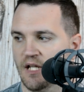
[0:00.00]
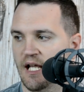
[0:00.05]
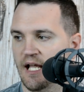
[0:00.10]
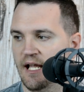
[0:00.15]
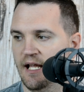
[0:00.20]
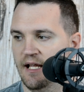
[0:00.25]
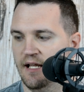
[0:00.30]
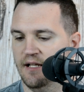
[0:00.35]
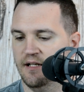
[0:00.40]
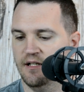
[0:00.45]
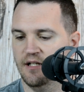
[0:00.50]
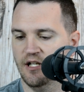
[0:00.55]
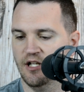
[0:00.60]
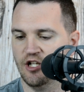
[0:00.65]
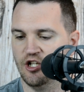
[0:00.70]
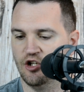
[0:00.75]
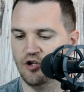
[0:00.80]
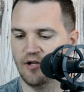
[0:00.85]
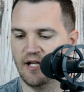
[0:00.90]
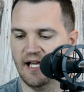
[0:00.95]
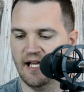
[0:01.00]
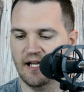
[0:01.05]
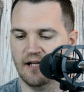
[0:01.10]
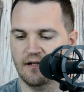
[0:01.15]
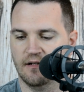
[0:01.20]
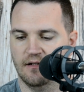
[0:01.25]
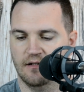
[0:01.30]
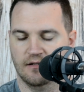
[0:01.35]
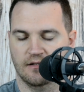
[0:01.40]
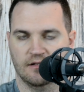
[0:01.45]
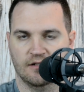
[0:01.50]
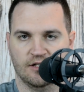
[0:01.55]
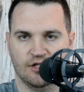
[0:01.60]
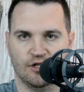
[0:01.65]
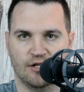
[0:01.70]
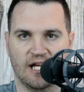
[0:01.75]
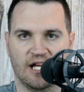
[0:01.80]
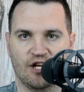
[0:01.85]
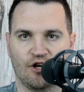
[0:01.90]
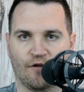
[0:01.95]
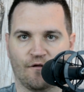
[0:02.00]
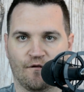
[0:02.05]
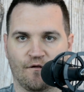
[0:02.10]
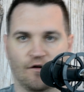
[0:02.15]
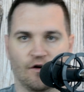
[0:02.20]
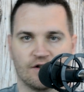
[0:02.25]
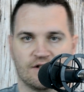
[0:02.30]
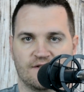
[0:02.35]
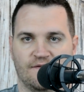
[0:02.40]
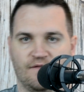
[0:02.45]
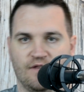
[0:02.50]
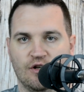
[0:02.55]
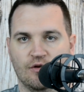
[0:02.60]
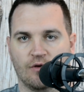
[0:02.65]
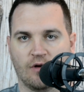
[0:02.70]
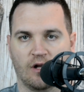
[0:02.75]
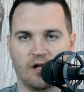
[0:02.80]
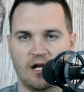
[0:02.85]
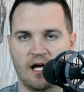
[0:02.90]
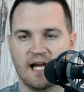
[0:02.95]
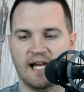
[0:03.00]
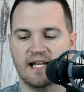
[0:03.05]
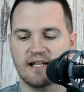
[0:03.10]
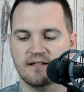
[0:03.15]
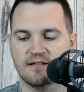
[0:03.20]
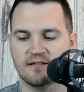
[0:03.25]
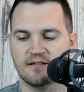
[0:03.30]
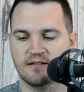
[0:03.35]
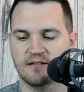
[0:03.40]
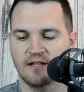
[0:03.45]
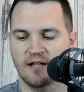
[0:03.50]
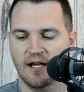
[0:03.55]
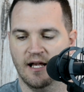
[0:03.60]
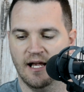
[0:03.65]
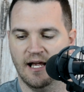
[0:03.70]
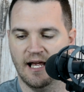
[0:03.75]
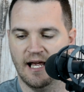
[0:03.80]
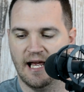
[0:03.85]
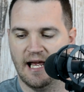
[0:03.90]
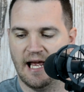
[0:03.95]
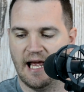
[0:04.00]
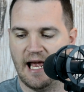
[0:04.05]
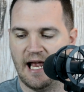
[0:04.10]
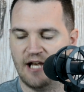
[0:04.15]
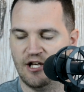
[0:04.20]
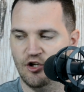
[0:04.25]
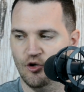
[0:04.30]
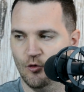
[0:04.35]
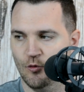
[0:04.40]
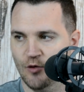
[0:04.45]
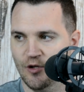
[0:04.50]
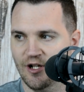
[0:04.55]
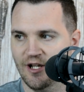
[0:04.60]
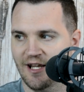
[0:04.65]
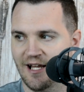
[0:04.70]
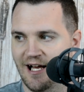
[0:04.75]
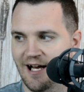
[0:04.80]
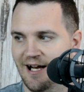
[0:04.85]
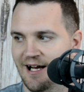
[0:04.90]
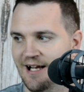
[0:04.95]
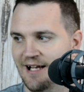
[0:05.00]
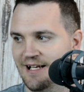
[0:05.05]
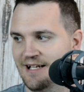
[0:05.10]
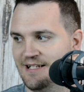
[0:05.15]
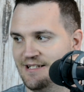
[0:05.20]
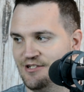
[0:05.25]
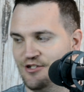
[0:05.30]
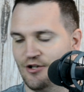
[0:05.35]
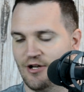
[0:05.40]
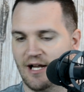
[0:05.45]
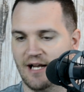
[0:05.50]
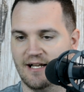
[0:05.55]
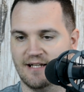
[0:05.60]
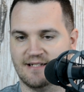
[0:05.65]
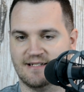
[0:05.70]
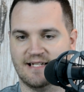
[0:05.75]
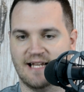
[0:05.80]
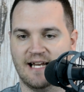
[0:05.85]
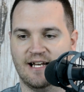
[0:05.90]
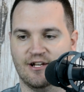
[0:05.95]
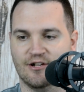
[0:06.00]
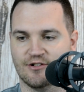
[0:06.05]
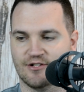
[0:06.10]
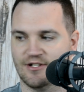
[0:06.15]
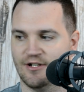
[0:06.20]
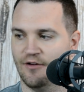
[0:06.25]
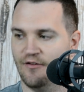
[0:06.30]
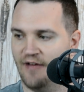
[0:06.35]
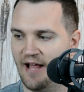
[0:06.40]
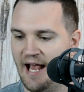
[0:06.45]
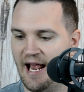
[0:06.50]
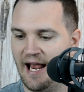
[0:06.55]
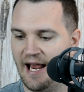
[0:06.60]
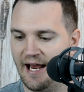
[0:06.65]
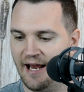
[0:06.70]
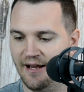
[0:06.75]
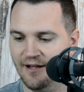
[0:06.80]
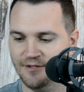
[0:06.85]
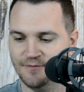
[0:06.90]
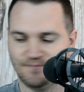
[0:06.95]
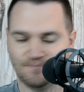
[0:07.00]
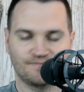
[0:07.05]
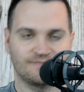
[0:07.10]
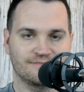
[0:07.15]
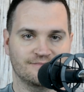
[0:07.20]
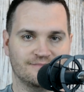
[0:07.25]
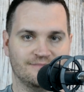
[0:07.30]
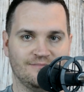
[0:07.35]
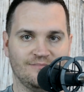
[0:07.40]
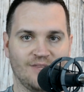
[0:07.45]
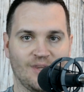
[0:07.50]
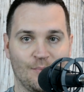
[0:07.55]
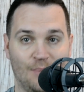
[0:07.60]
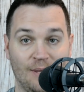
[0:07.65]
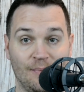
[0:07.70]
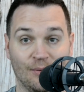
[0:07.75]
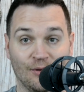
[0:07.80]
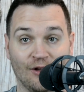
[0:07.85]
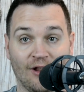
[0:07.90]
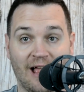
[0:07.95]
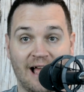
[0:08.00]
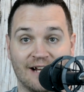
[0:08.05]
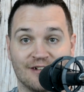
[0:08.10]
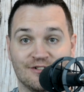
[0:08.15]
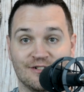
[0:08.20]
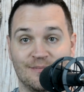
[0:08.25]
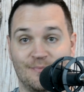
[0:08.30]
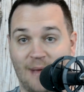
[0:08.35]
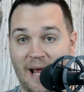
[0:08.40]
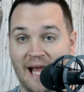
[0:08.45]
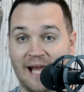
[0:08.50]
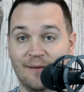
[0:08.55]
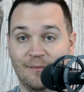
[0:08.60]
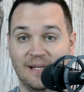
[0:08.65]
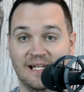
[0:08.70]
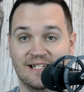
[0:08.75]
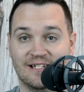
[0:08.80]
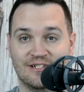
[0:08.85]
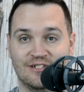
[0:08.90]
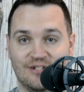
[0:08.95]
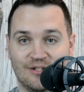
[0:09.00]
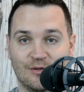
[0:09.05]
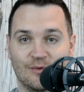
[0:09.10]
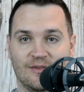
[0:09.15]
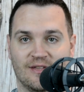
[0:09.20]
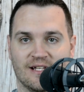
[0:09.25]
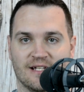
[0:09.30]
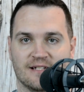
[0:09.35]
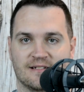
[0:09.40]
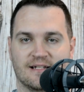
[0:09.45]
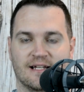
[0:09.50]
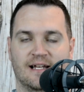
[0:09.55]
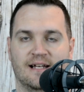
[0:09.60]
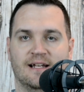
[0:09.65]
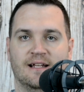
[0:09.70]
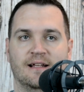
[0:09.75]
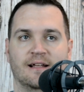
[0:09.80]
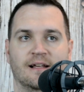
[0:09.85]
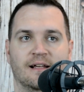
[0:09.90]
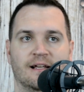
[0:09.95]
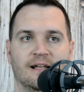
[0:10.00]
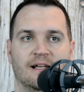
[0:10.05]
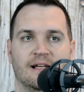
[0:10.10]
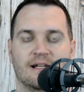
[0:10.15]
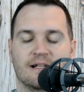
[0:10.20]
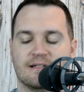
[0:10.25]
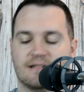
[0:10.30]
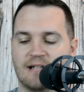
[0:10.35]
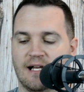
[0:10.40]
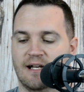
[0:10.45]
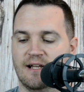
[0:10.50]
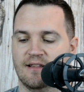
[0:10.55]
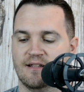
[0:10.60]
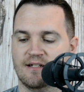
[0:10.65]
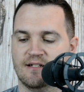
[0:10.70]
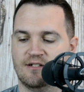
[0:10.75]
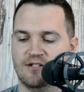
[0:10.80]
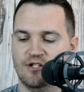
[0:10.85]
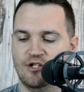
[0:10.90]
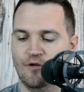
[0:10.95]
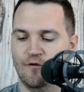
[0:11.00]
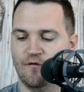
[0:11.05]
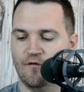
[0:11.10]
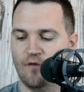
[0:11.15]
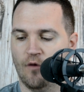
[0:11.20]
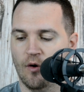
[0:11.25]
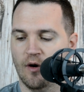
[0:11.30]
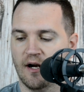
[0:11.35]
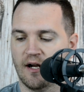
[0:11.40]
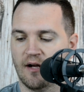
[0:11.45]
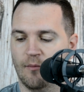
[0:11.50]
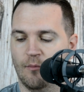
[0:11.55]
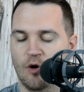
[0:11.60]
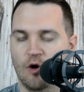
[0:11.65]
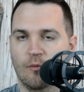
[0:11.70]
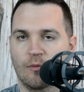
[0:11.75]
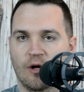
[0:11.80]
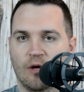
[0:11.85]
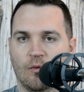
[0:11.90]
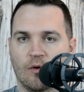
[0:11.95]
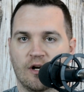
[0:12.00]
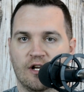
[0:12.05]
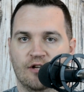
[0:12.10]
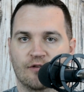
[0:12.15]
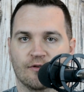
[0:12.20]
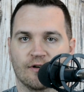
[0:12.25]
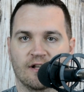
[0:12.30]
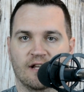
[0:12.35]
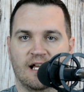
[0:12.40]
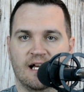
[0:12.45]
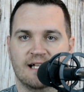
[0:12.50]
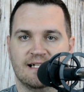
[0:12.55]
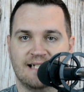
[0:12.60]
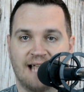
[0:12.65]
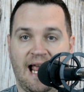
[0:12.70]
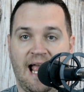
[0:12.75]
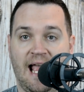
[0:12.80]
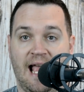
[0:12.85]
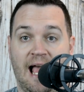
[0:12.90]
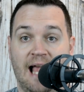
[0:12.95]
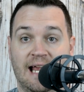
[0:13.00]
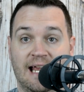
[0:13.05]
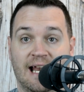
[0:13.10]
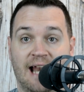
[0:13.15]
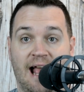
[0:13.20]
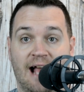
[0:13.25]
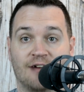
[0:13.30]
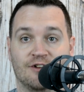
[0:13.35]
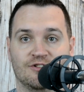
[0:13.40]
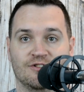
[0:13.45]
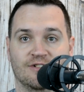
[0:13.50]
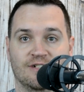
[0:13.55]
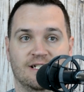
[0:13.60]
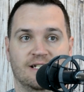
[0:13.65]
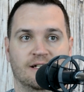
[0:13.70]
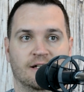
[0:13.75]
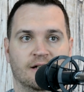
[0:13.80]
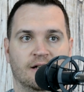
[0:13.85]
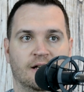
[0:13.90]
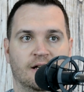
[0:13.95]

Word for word: and you get, you get your first few clients, and you realize, you kind of say to yourself, hey, people will actually pay me to do this. And it's kind of this euphoric moment where you realize, hey, I can actually